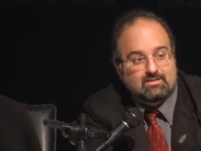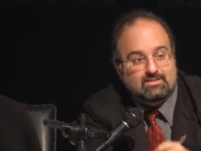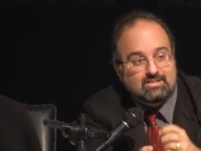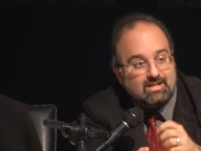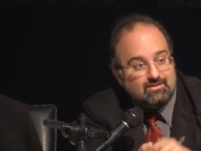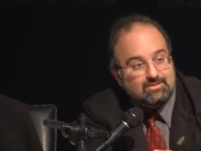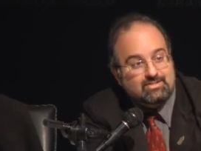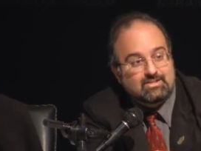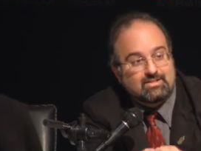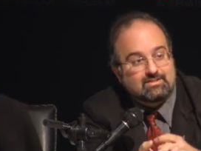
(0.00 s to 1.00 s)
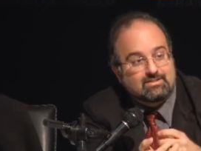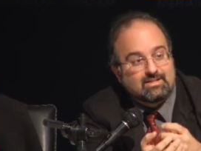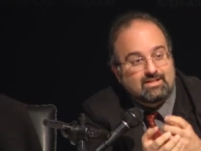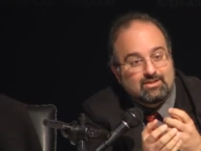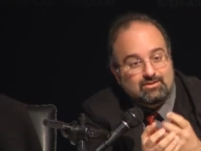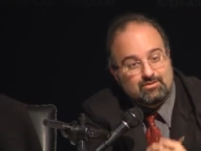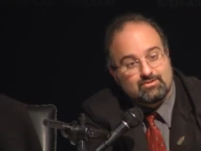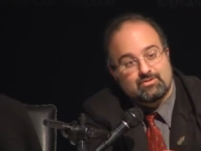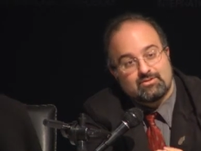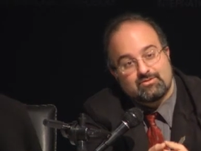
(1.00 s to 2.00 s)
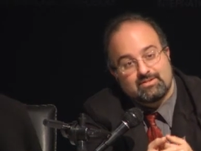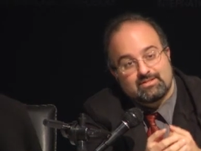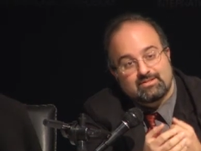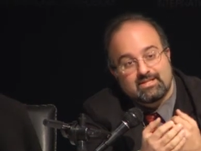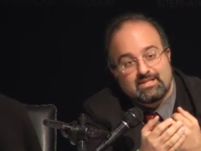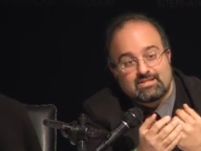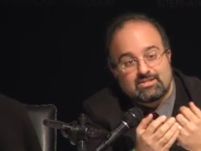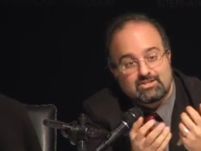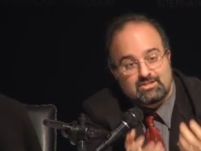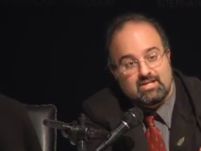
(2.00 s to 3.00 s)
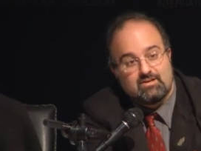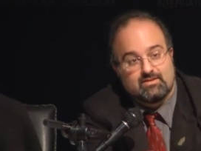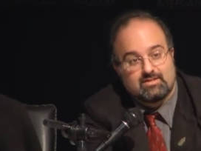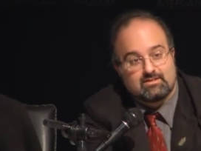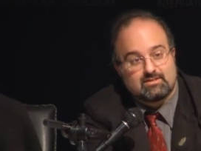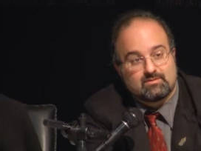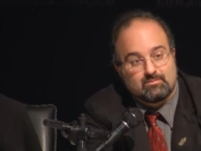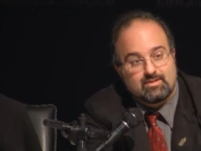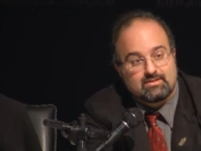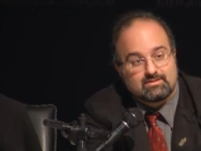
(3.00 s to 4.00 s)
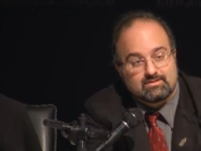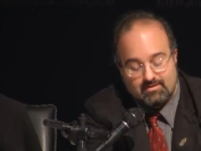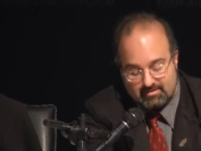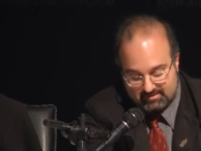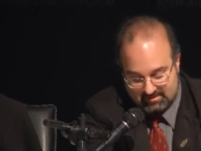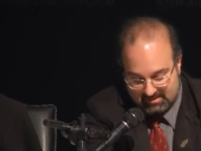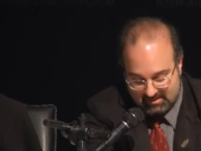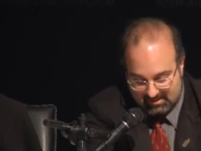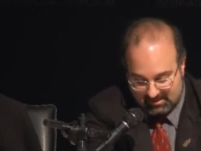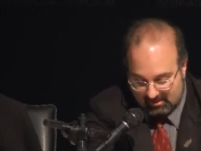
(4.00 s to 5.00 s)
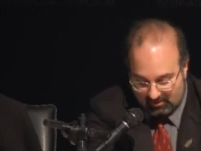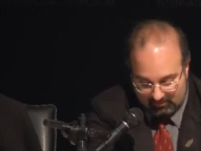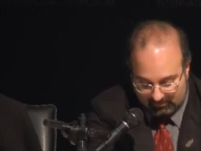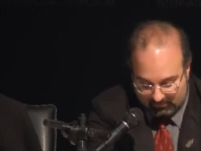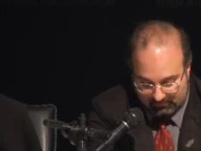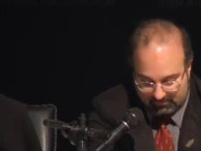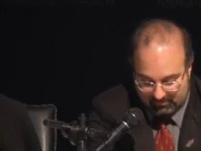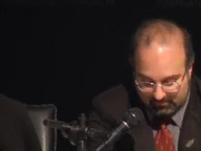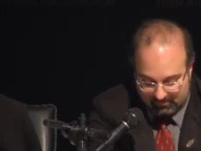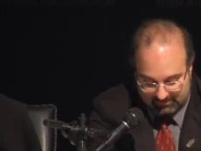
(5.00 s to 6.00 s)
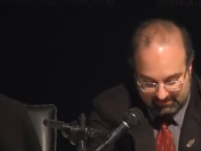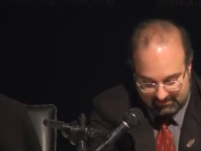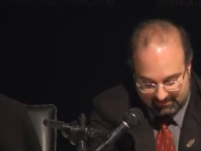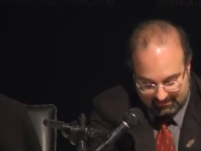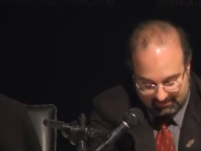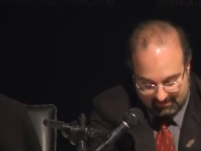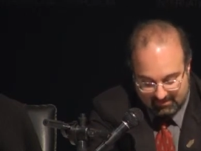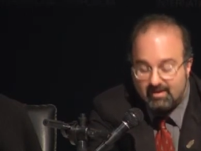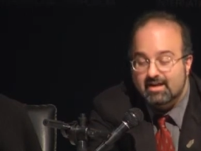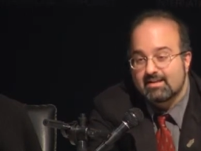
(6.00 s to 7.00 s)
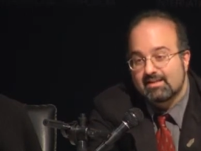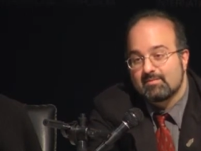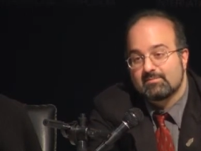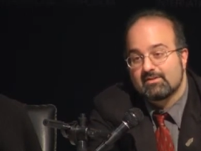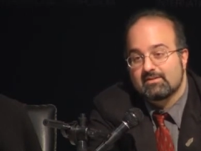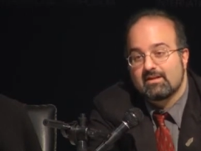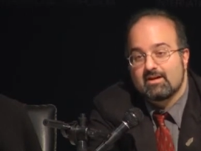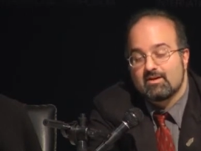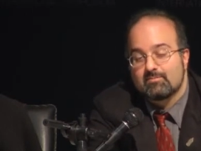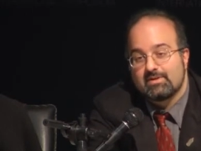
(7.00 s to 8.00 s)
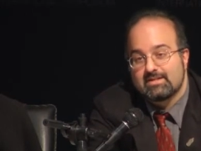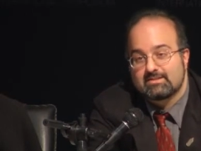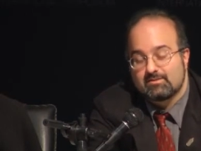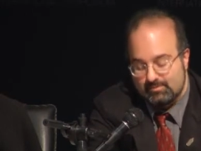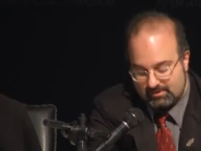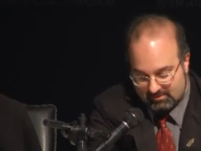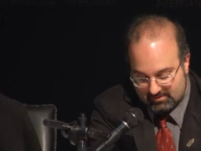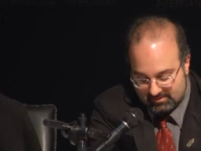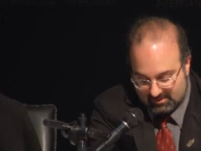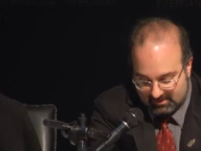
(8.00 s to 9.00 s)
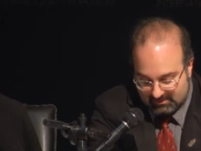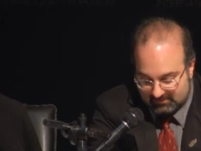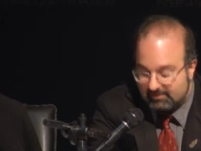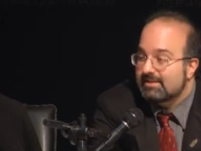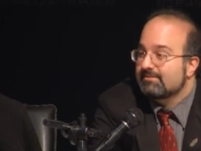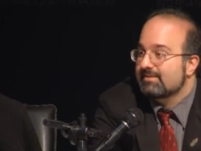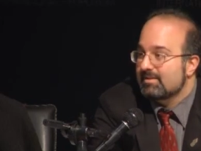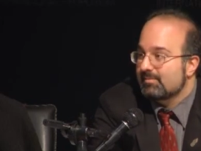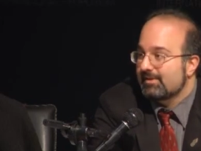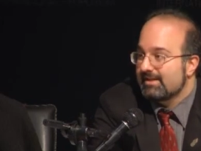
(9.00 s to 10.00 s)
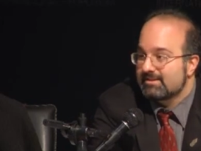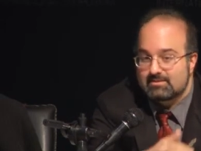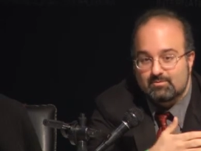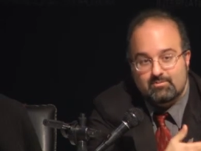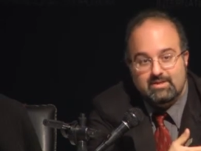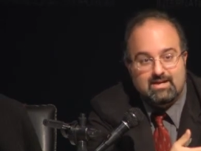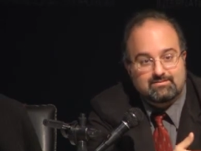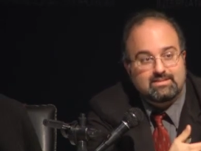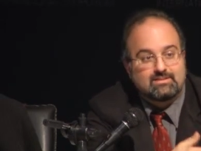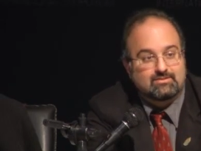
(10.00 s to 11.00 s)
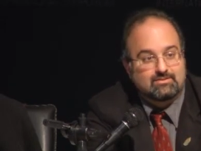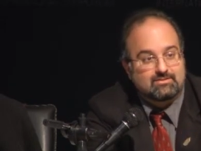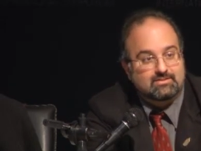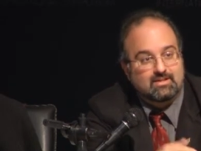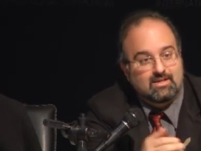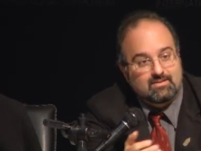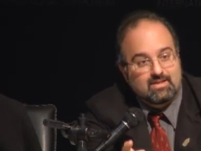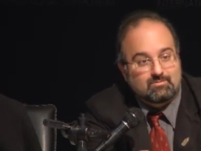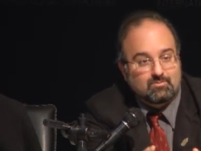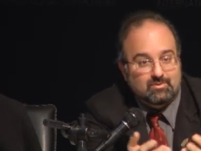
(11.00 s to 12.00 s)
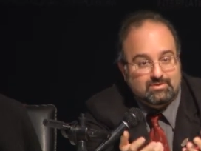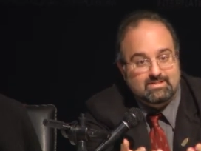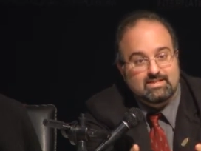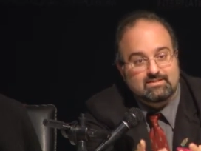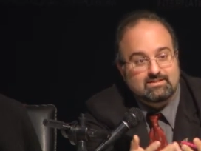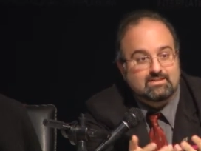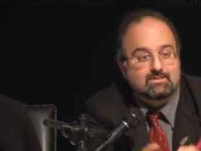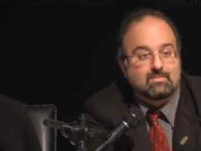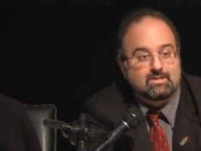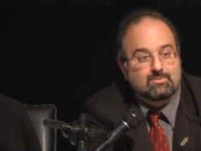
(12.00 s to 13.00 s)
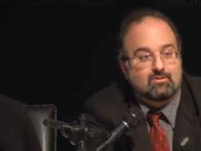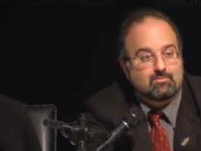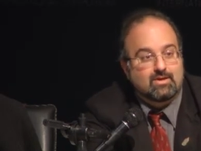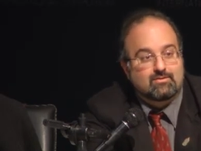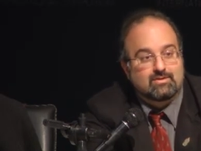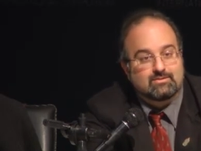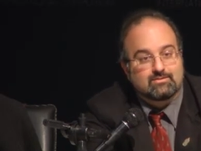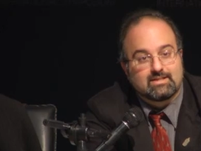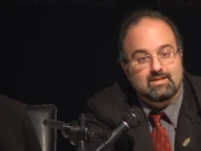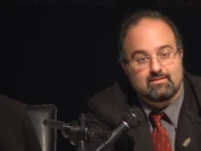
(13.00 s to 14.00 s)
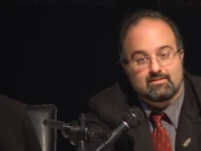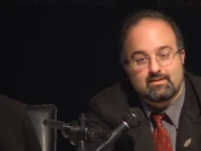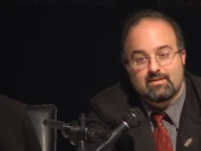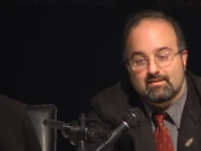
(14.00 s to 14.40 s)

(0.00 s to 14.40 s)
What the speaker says: Cherish it, nurture it, share it with insan all over the world, inshallah. And alhamdulillah, how blessed we are to live in a place where we have teachers that present this Majma'ul Bahrain together.